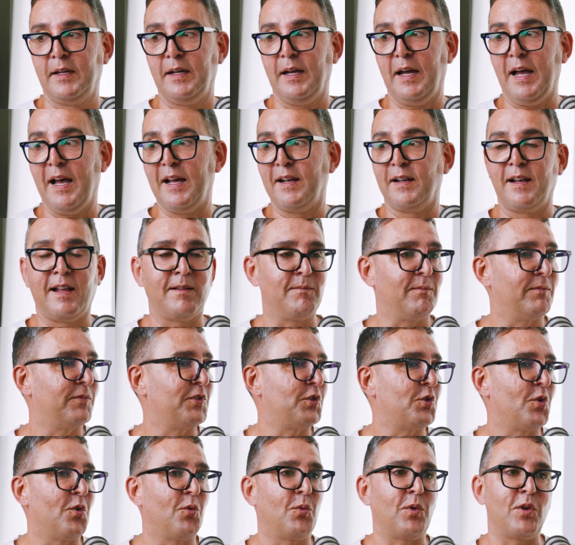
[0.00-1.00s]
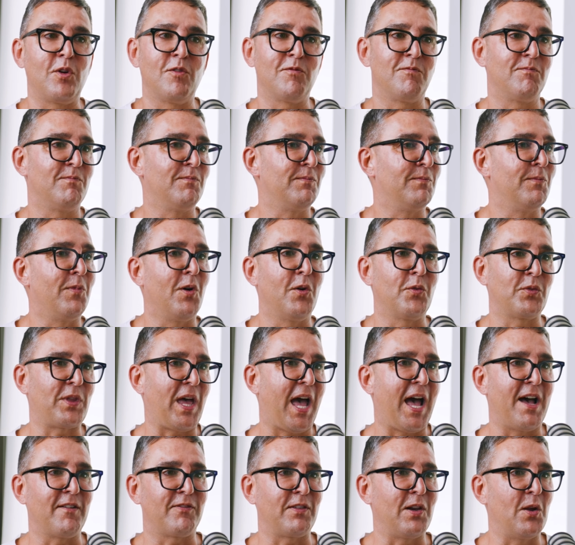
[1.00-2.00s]
And I'm sure we both
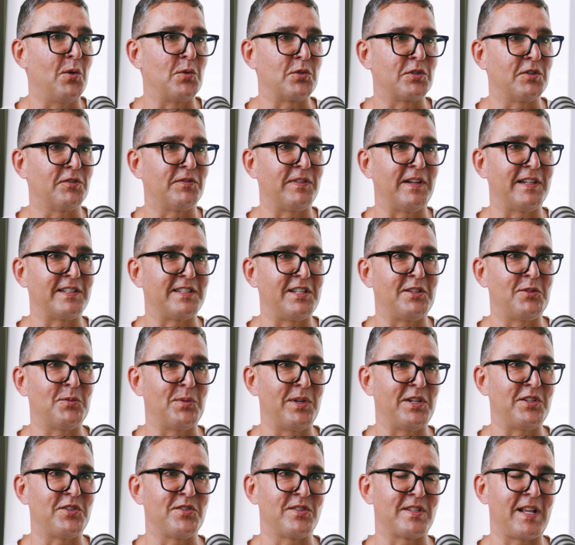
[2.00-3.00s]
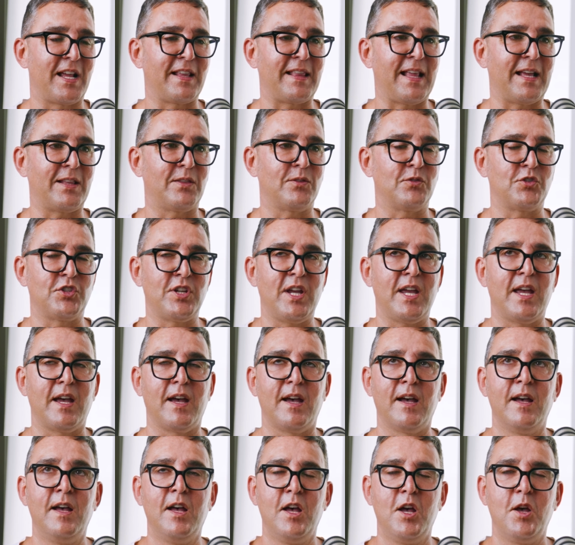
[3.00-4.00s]
have loads of situations like that to share.
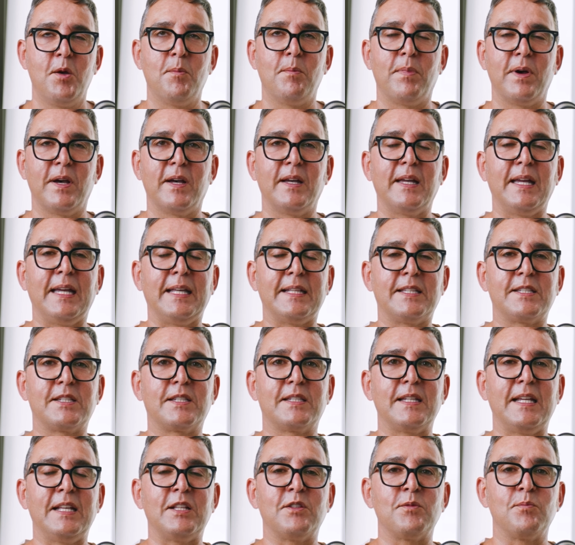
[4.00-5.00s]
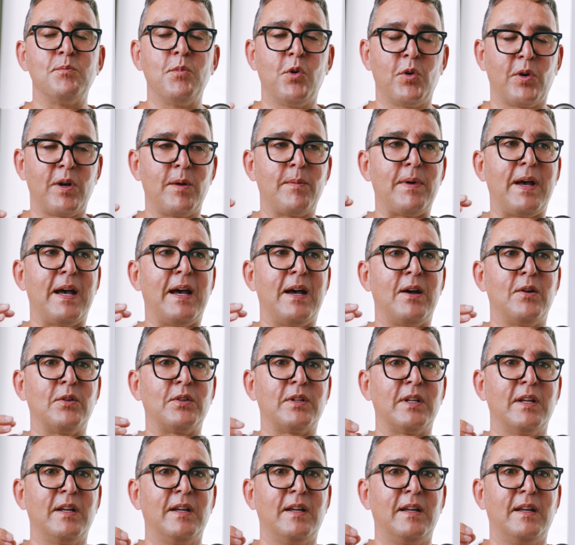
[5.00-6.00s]
But it's more about,
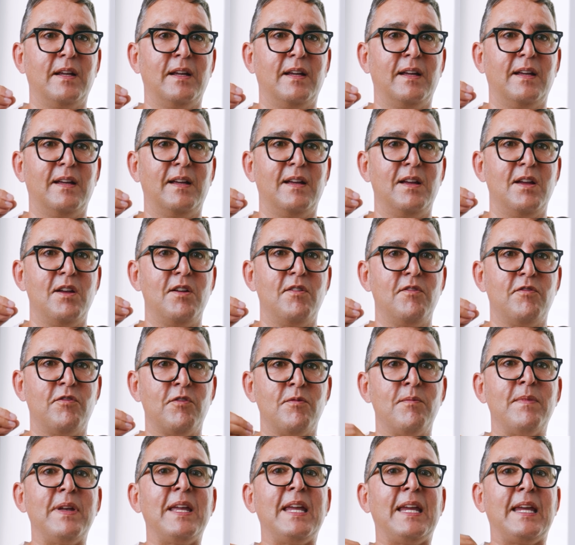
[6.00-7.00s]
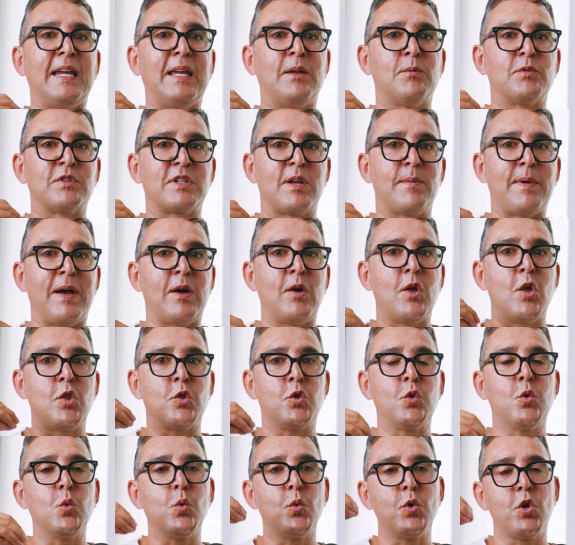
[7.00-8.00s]
for me, it was about
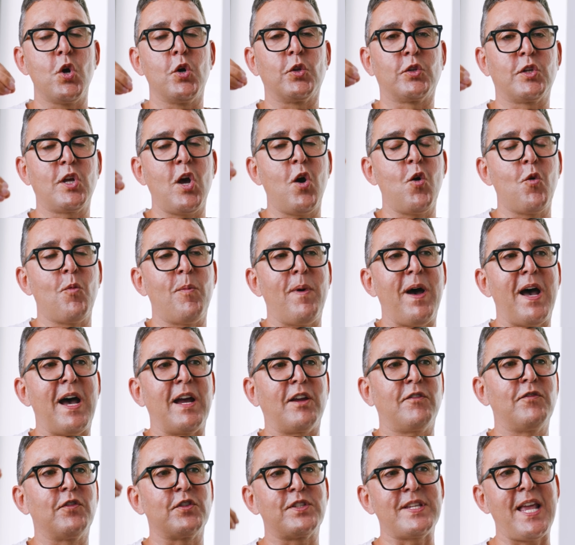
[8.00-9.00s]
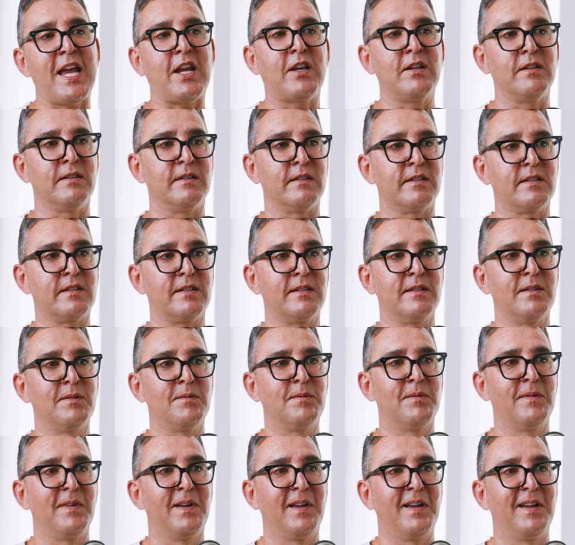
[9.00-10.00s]
do not go back for seconds
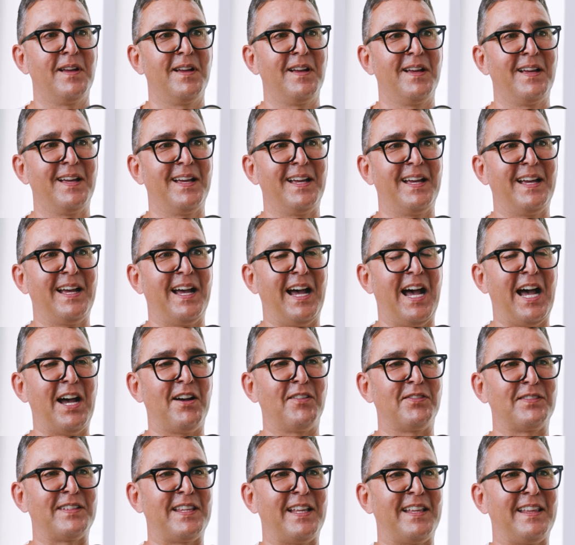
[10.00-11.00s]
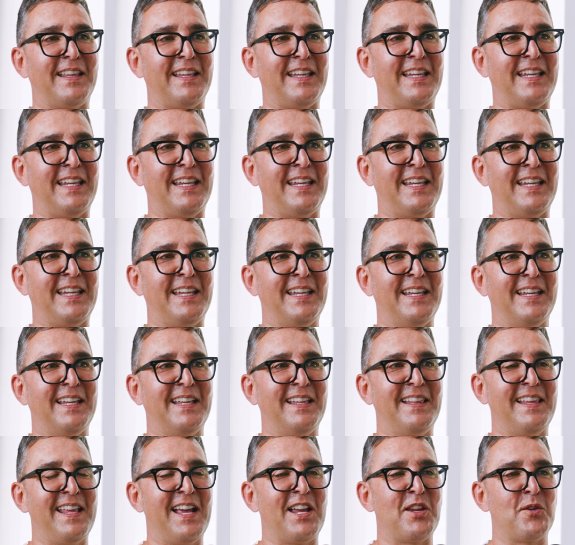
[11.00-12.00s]
after the
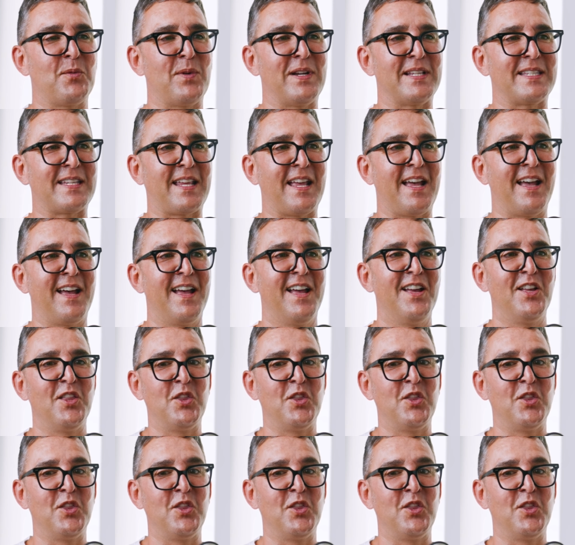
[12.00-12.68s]
ayahuasca.